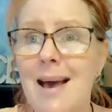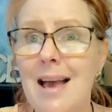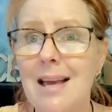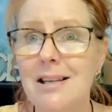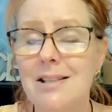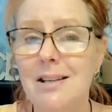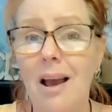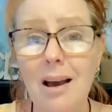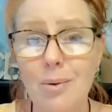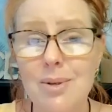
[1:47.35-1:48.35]
And
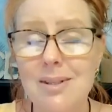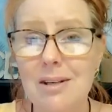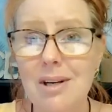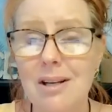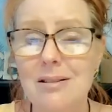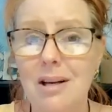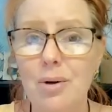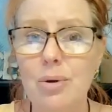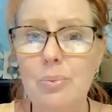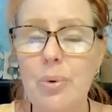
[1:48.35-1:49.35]
yeah, it was serious. I
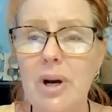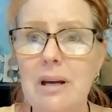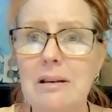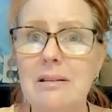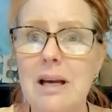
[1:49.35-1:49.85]
couldn't breathe.